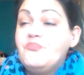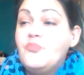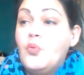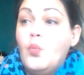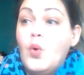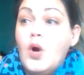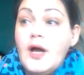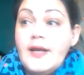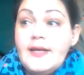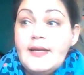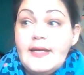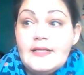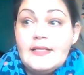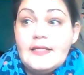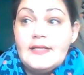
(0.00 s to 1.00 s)
One
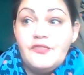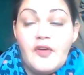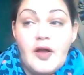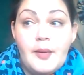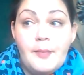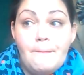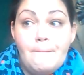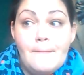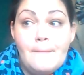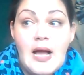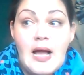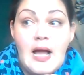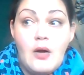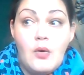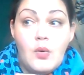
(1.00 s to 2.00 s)
is from
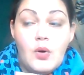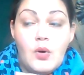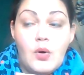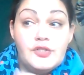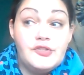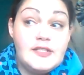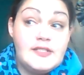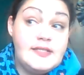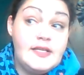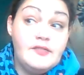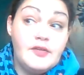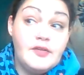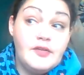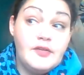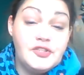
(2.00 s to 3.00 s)
our trustee,
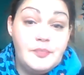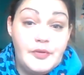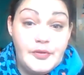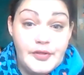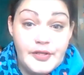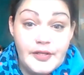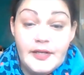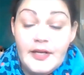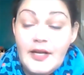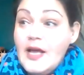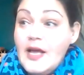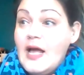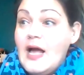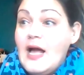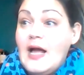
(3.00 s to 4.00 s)
Roger Spooner,
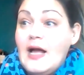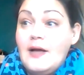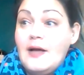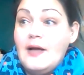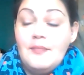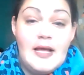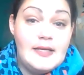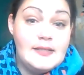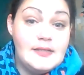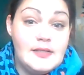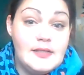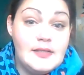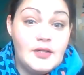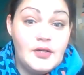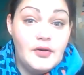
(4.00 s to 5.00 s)
and
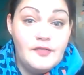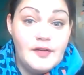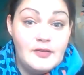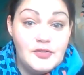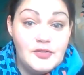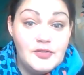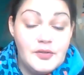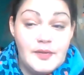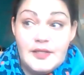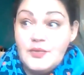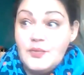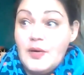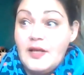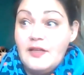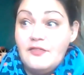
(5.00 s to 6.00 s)
co-founder with
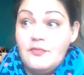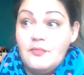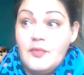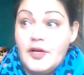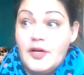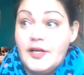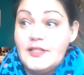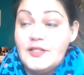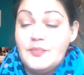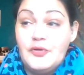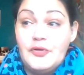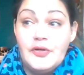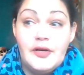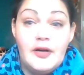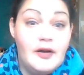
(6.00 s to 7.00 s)
his wife, Monica
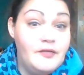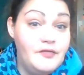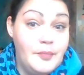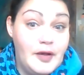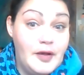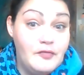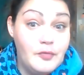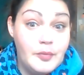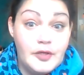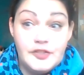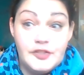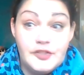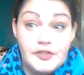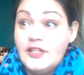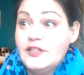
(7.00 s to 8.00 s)
Spooner, of the Balfour
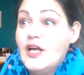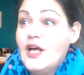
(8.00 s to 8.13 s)
Project.